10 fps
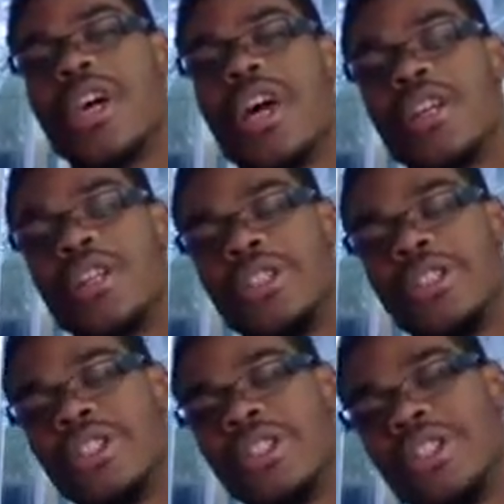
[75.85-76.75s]
I like
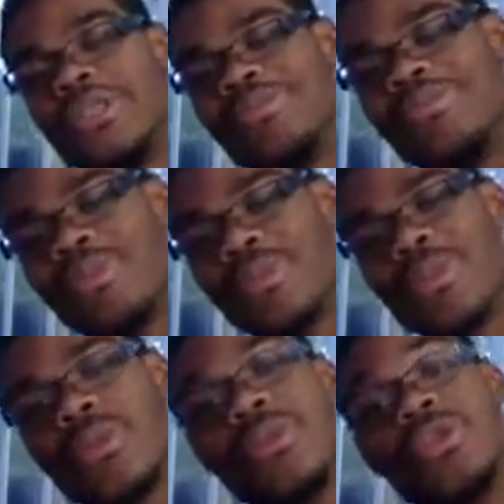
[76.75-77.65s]
to um
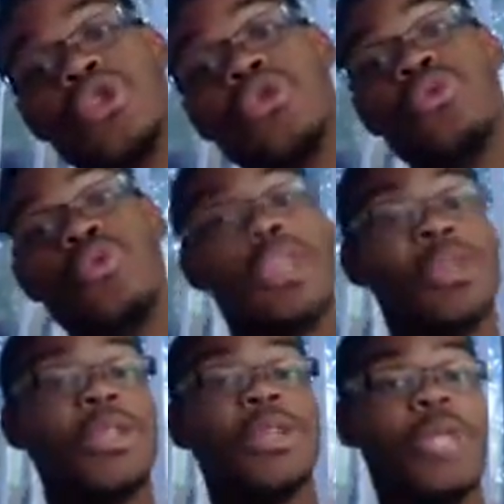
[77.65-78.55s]
do
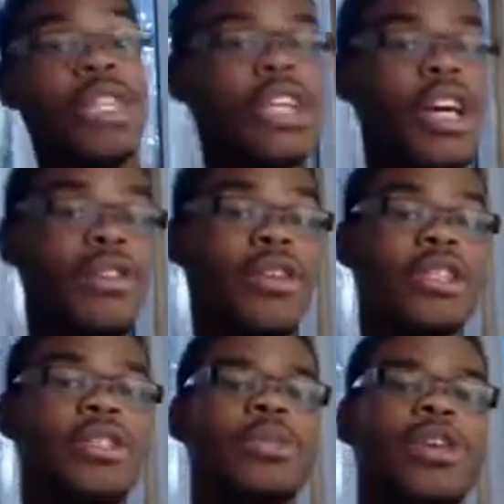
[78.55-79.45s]
W W E kind of
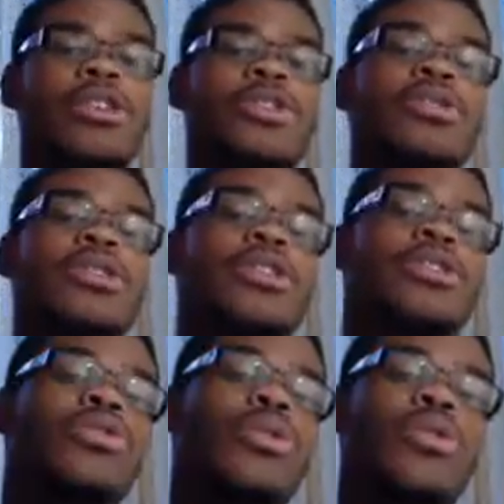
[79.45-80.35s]
wrestling, but I also like
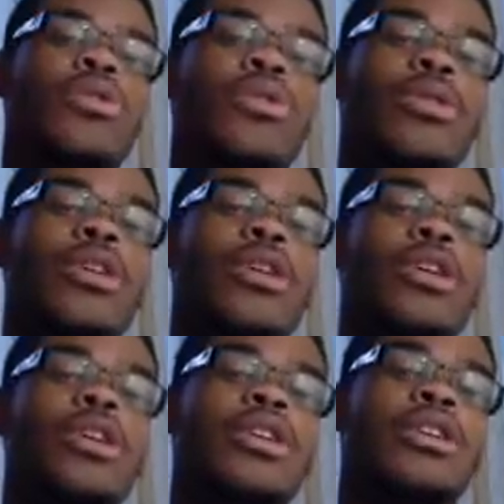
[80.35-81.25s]
to record
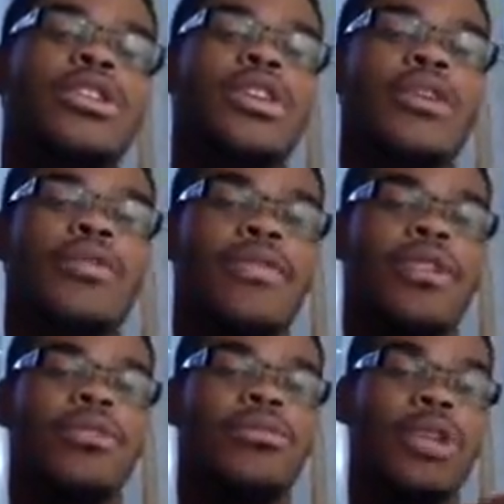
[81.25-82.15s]
stuff
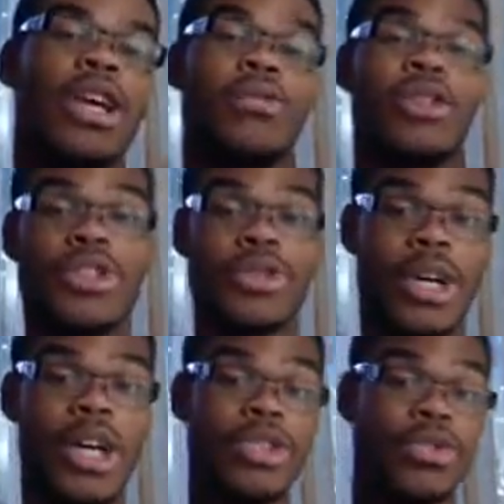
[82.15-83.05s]
from when I wrestled
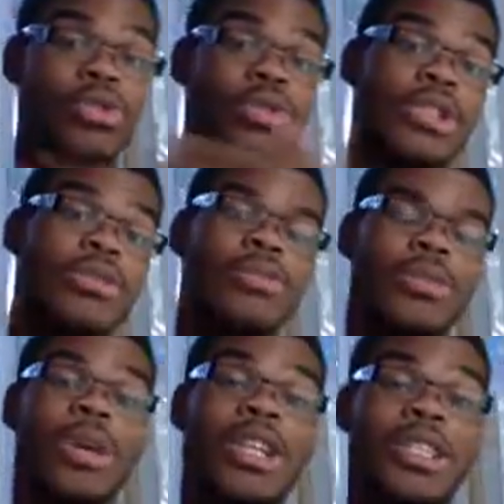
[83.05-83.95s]
in high school or someone
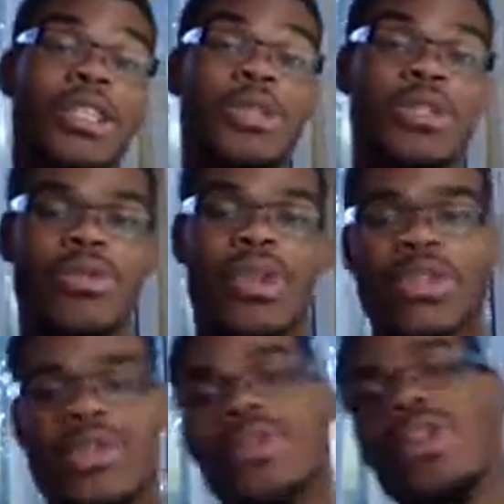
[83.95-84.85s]
with my teammates
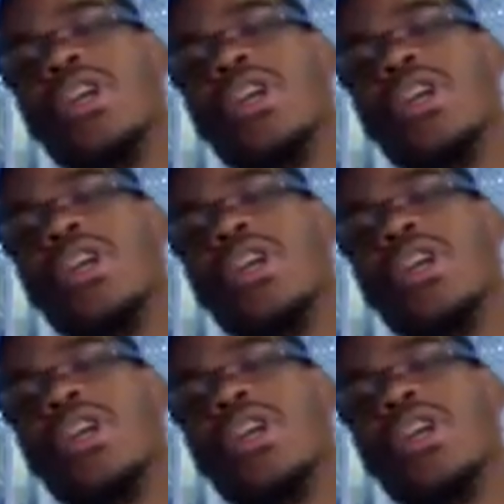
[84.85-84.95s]
wrestled.